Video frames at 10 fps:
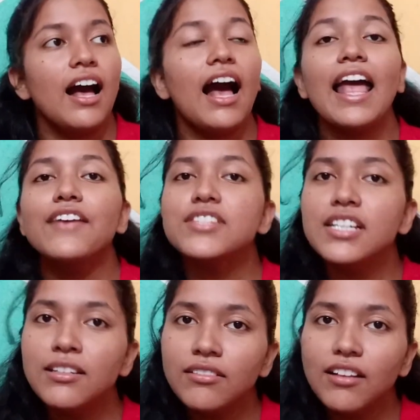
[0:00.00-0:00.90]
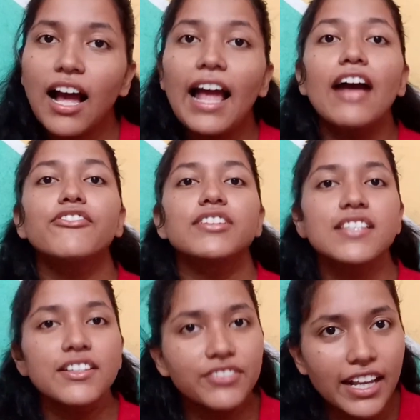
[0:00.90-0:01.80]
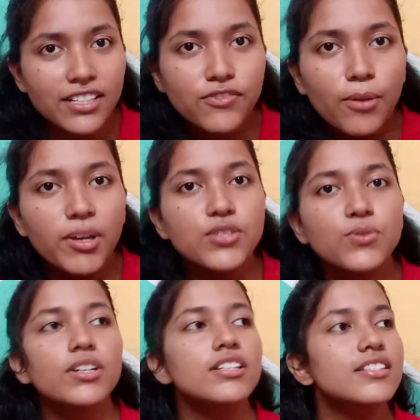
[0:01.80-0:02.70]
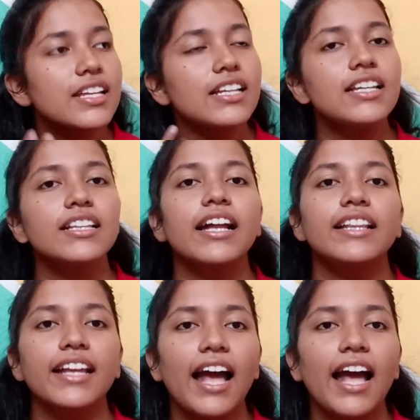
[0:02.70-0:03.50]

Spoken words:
I have received text from my students stating that